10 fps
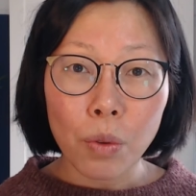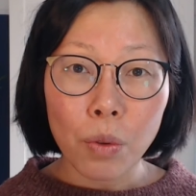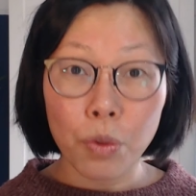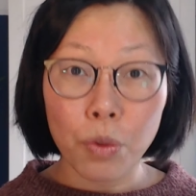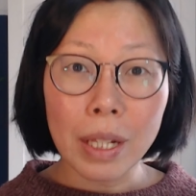
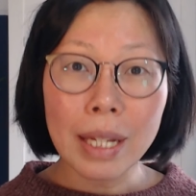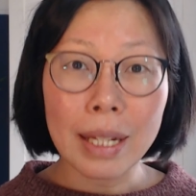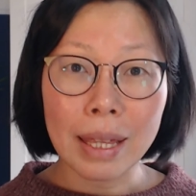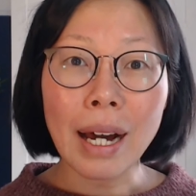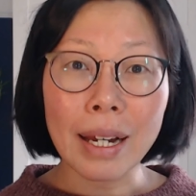really
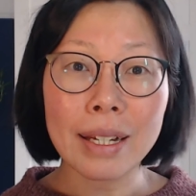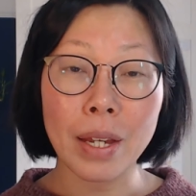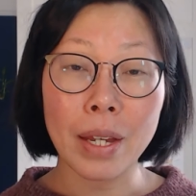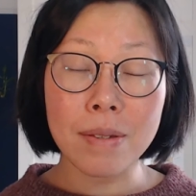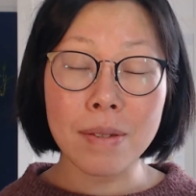like
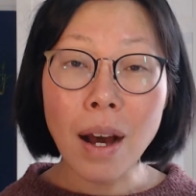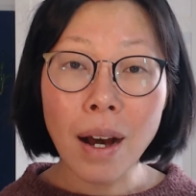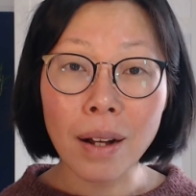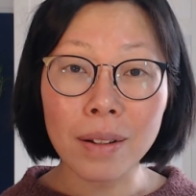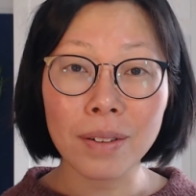their
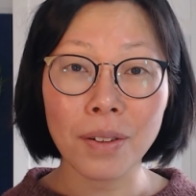style